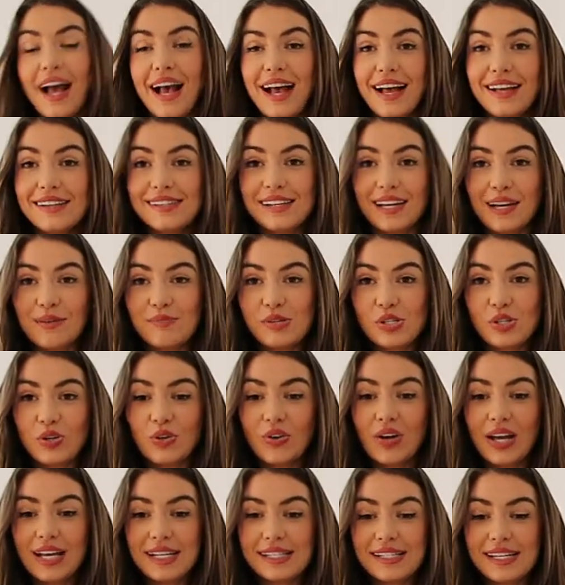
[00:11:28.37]
And I'm
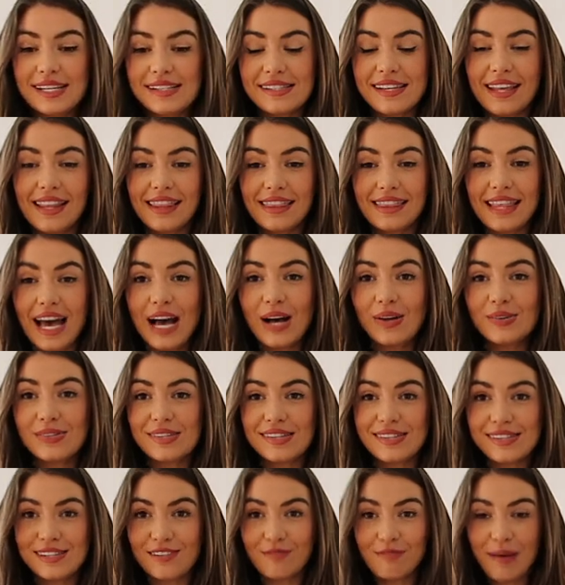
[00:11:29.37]
sure it is
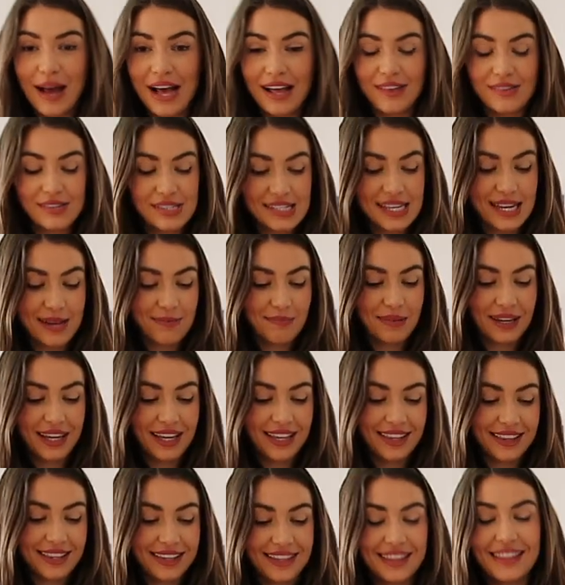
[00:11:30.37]
thousands of pounds
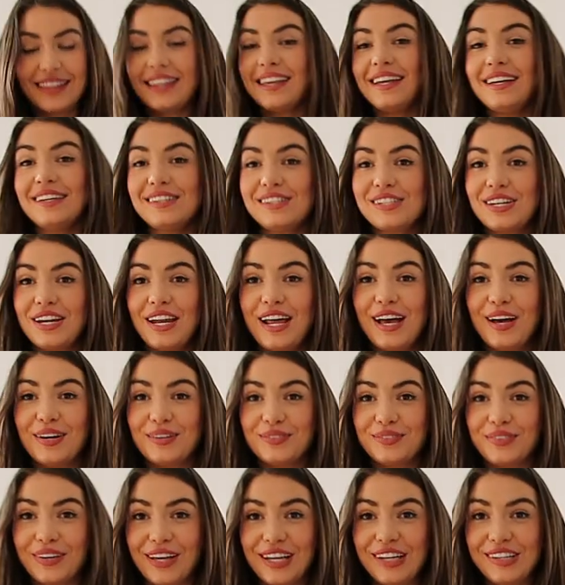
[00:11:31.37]
cheaper than the
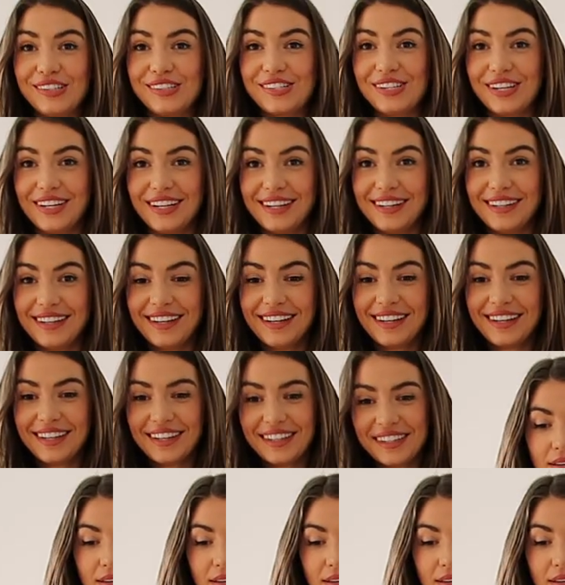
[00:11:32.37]
Chanel version.